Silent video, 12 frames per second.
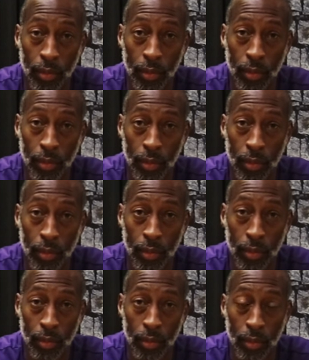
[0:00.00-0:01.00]

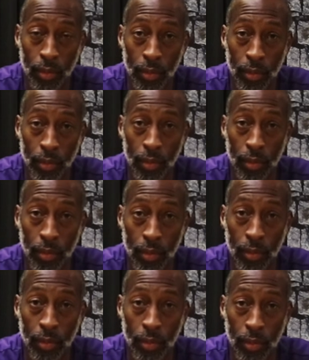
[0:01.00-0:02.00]

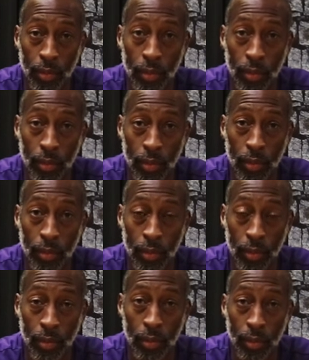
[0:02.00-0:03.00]

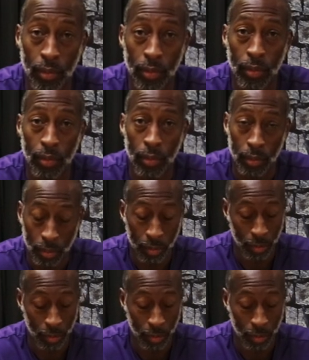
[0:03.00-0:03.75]
(silent)